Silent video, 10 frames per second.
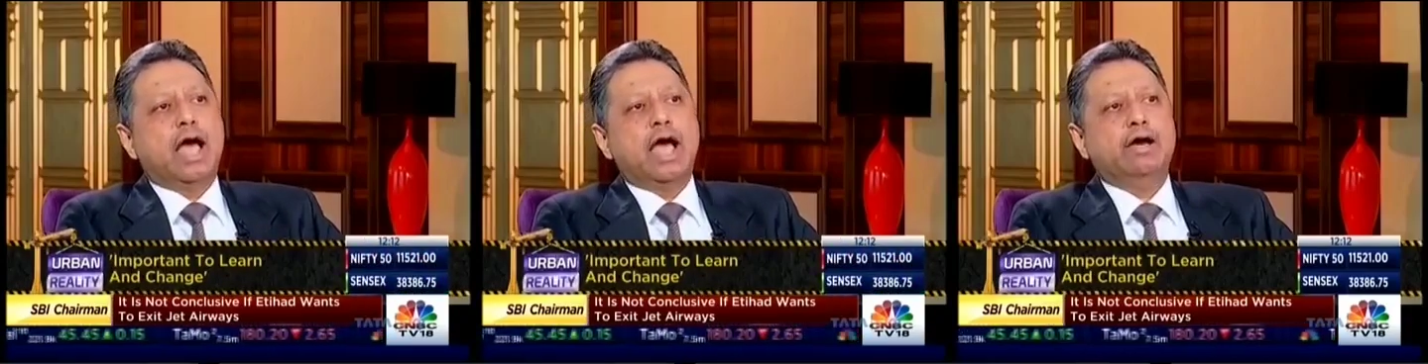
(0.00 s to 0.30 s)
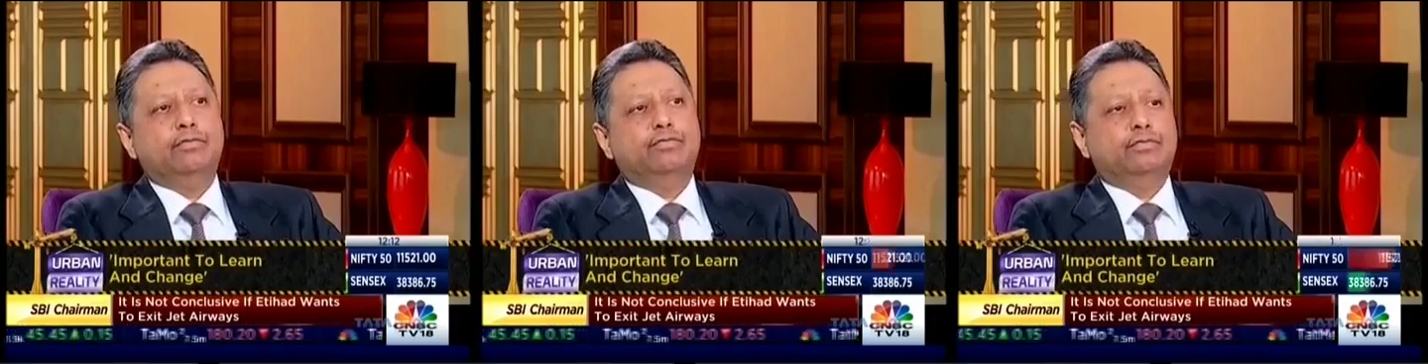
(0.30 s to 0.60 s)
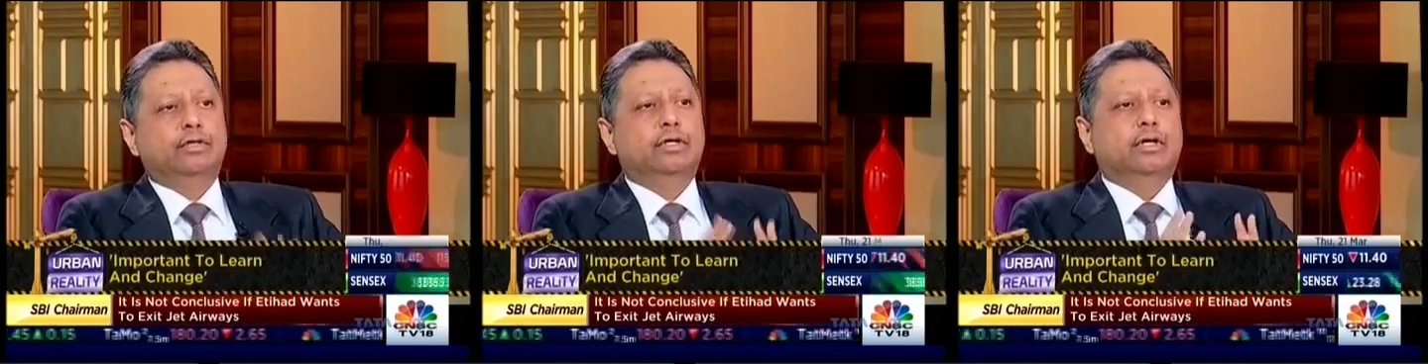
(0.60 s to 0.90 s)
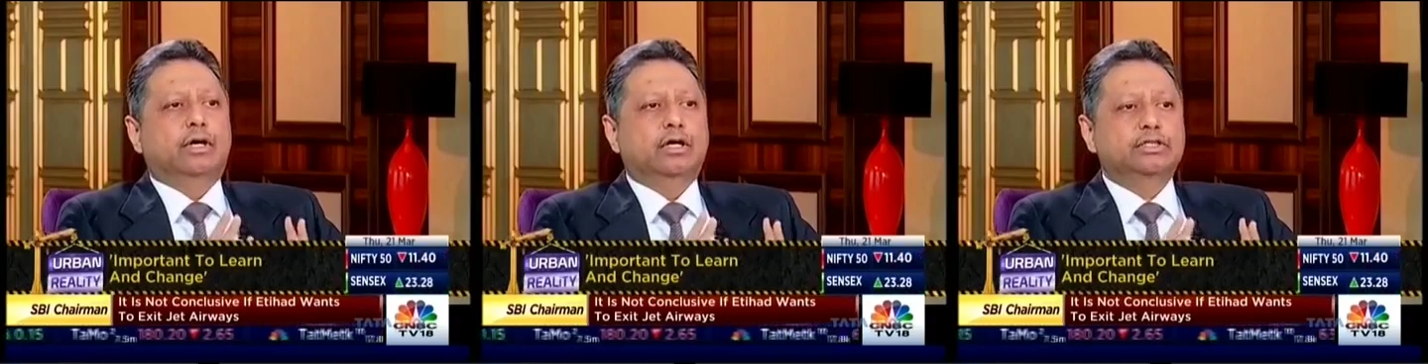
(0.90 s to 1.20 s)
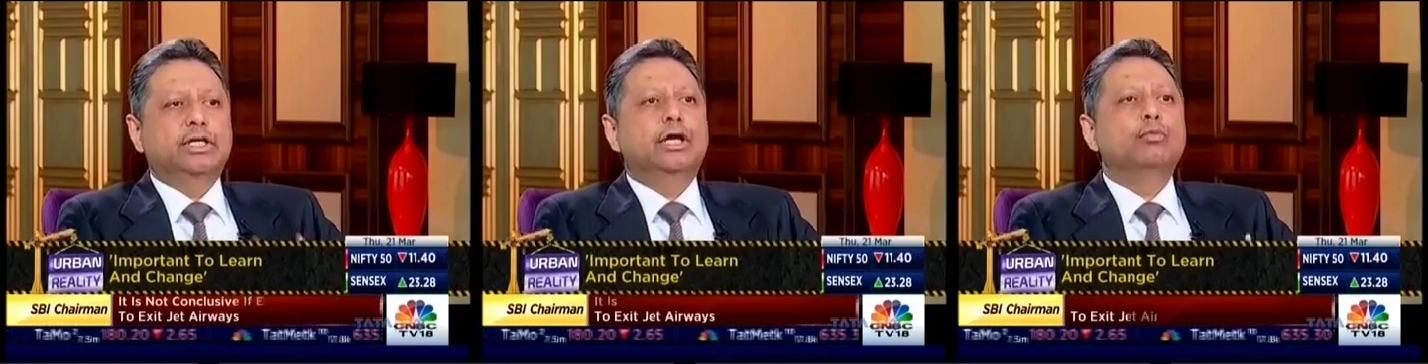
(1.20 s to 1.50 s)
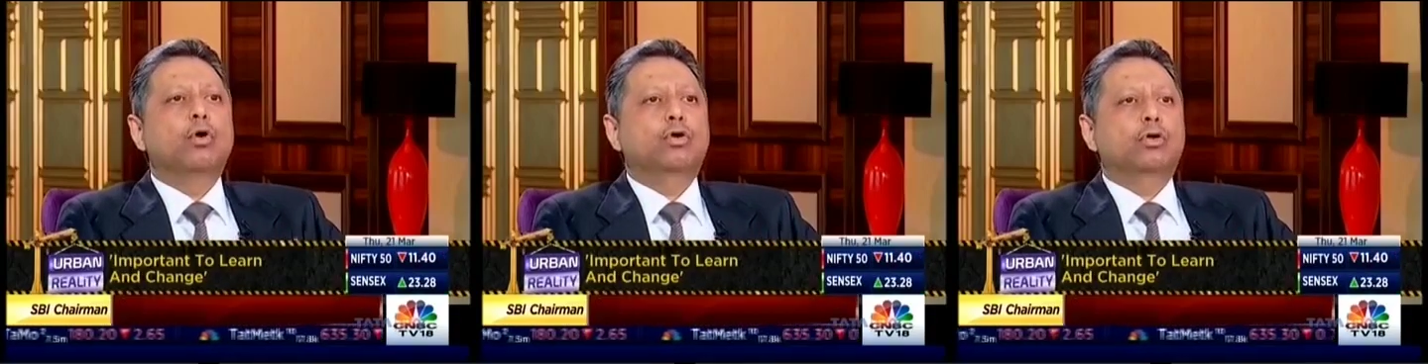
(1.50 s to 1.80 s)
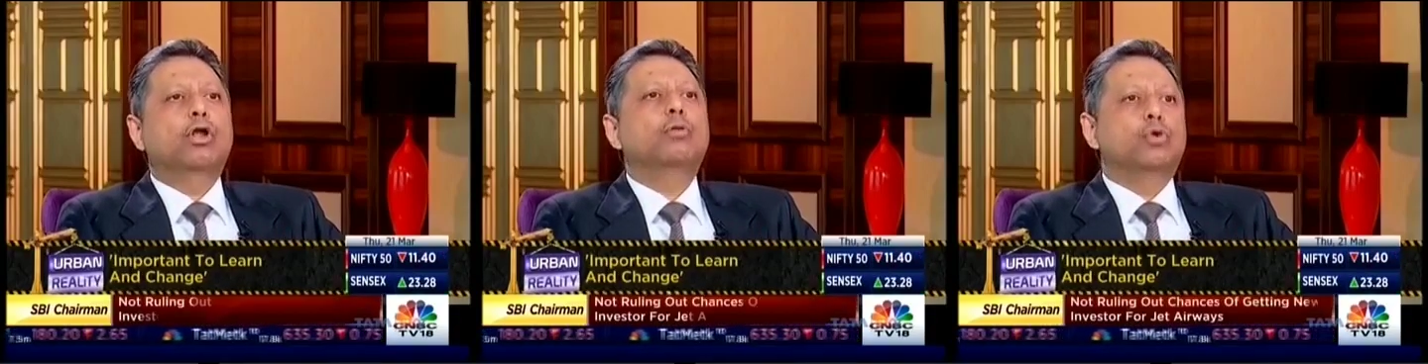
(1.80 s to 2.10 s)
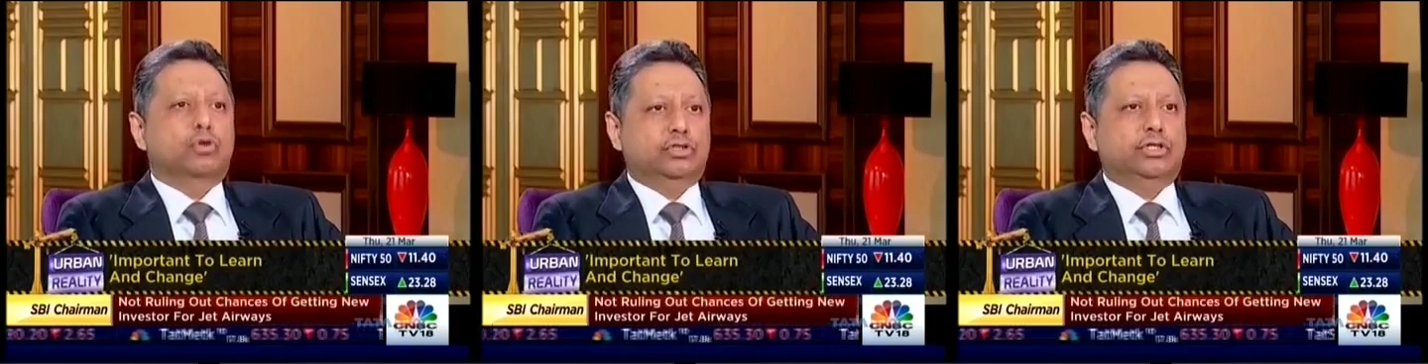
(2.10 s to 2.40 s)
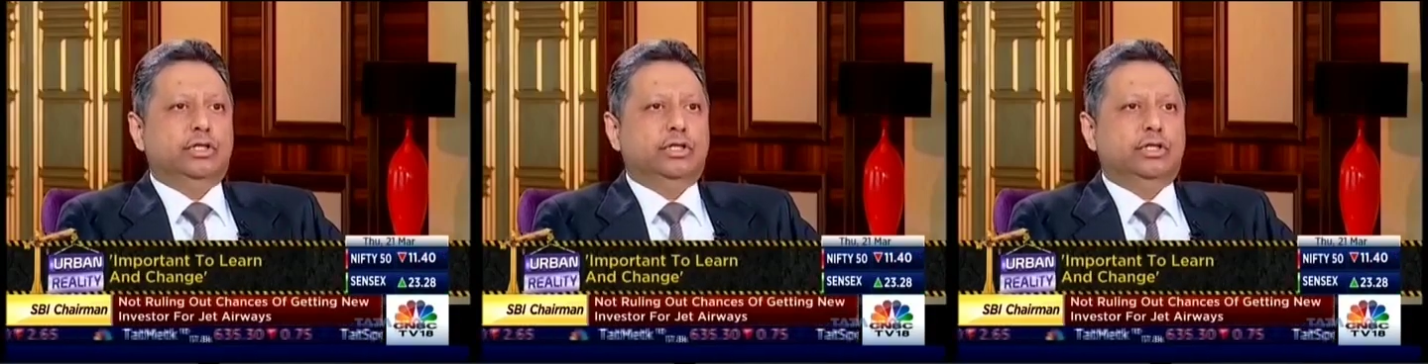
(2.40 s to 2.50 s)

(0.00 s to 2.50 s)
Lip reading: have a single borrower on our books.